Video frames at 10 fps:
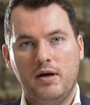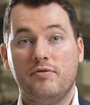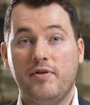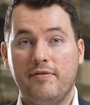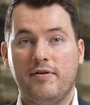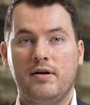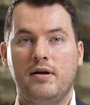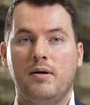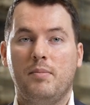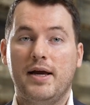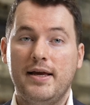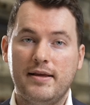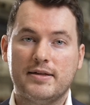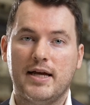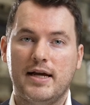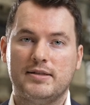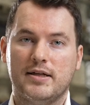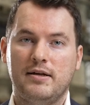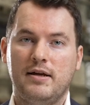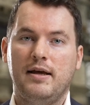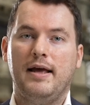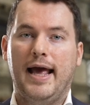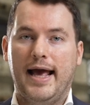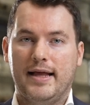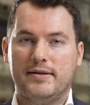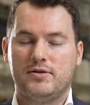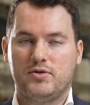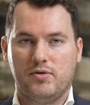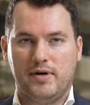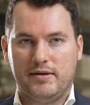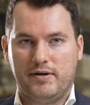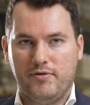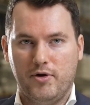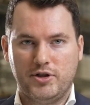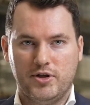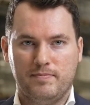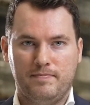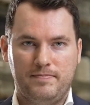driven by indexation and strong rent reversion.